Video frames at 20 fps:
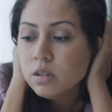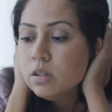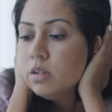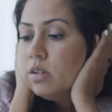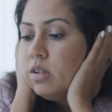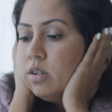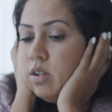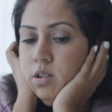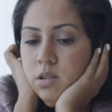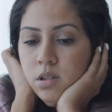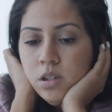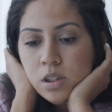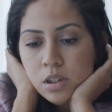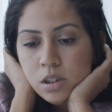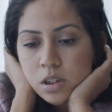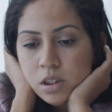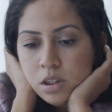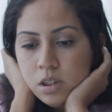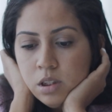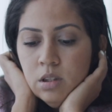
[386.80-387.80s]
are
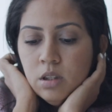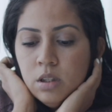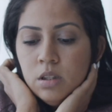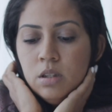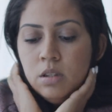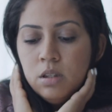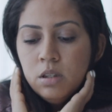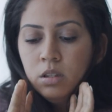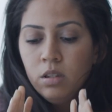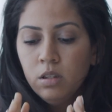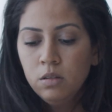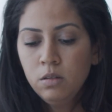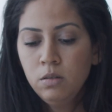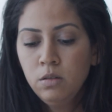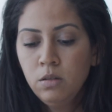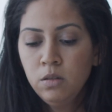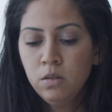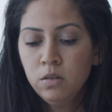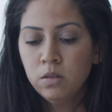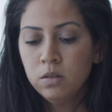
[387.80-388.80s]
not a rock
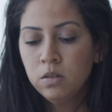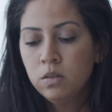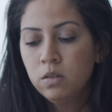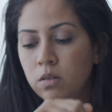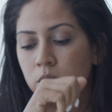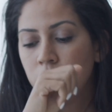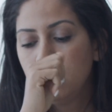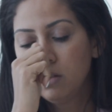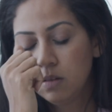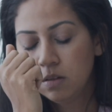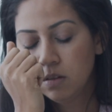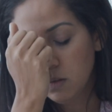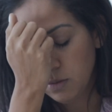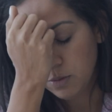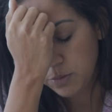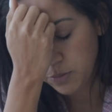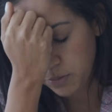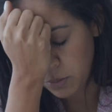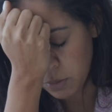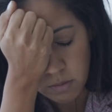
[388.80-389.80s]
star
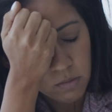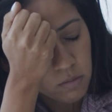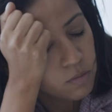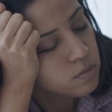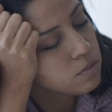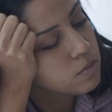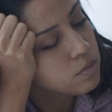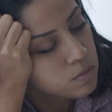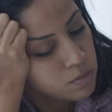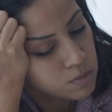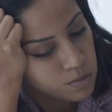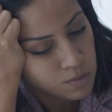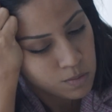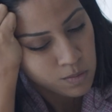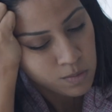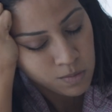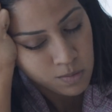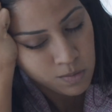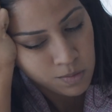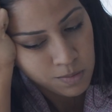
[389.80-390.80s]
on your
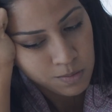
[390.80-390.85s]
actual